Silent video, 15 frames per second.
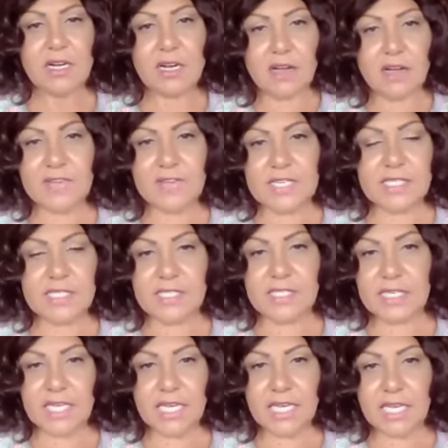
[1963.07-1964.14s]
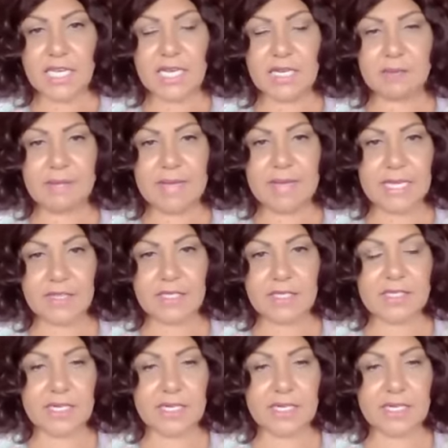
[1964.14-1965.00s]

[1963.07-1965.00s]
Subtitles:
Confidence is the key in making the